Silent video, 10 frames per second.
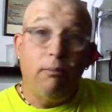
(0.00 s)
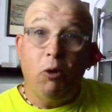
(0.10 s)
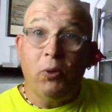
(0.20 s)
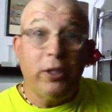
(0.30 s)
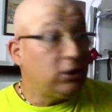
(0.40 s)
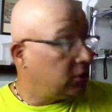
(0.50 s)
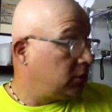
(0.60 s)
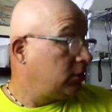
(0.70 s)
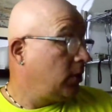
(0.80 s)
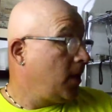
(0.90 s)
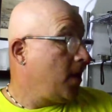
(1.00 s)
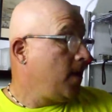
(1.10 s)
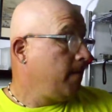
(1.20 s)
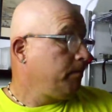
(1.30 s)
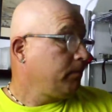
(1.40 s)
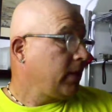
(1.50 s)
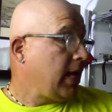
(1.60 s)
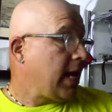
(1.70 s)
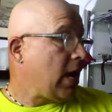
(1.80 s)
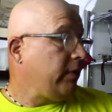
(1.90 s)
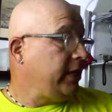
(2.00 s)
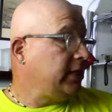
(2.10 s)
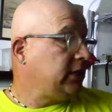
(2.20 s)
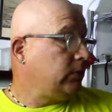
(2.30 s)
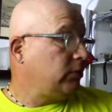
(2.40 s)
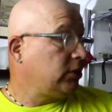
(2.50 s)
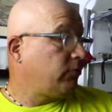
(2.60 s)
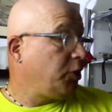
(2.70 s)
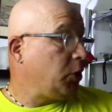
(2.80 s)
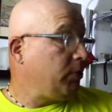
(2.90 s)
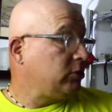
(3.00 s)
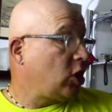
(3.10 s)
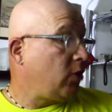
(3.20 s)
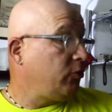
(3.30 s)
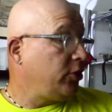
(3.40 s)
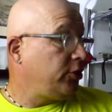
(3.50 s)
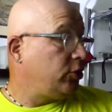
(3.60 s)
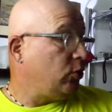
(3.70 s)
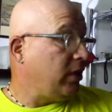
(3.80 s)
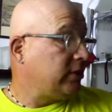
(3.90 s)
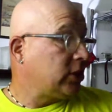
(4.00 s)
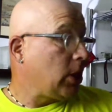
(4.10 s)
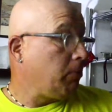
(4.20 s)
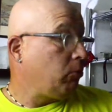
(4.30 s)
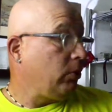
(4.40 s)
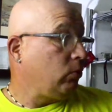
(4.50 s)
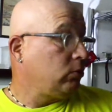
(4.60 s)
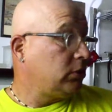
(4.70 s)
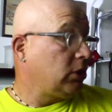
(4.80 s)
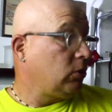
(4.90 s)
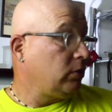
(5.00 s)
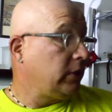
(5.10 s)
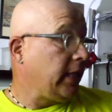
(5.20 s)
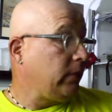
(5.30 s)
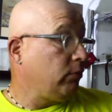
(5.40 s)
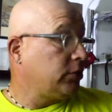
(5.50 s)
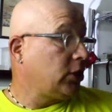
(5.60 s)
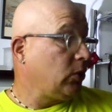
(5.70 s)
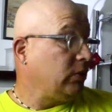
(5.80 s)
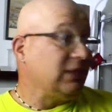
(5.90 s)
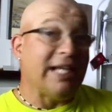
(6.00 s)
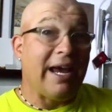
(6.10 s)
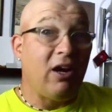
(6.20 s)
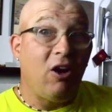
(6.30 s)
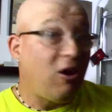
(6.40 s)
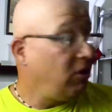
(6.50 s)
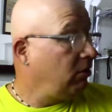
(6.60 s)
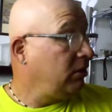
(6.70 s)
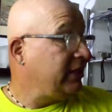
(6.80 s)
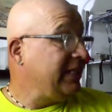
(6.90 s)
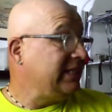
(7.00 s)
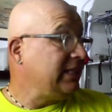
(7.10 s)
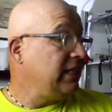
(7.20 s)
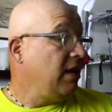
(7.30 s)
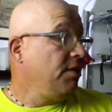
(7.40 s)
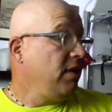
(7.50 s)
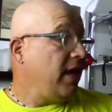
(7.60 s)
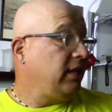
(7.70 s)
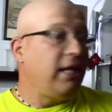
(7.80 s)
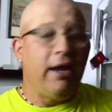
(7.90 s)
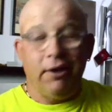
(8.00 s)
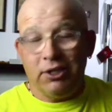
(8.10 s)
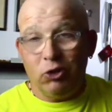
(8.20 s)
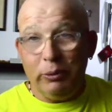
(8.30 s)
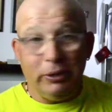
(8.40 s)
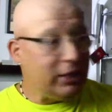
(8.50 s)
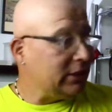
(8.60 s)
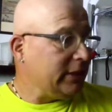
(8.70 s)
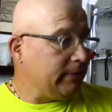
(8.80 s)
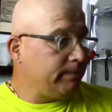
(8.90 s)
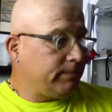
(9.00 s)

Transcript: More questions. How easy was it for you to resolve your issue on a scale between 0 and 10, where 0 is not at all easy, and 10 extremely easy?